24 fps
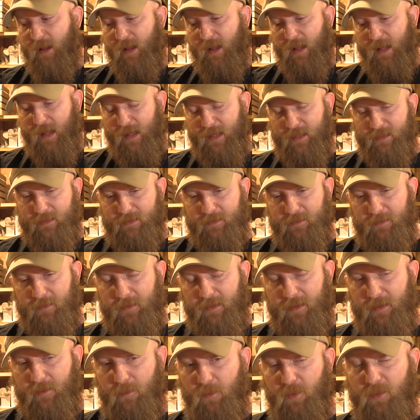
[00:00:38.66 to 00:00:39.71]
And
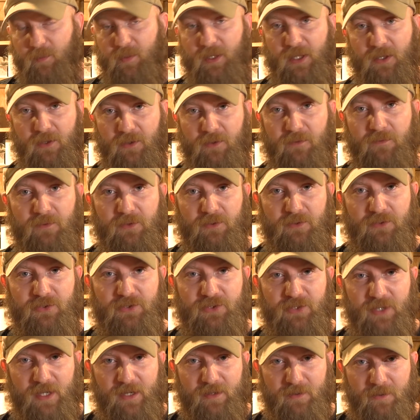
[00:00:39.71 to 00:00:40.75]
it would be good of you to
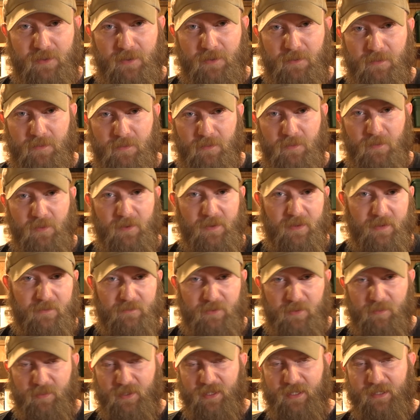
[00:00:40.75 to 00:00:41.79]
share with
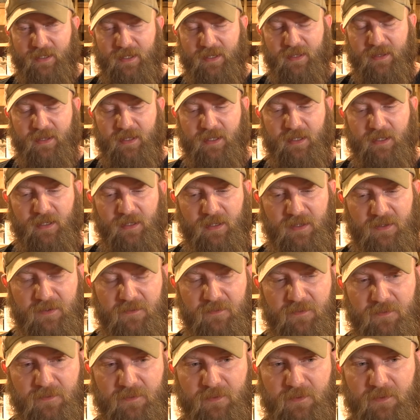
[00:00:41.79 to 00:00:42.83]
everybody that
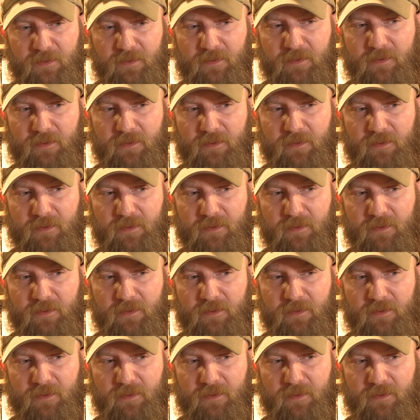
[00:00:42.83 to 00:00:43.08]
if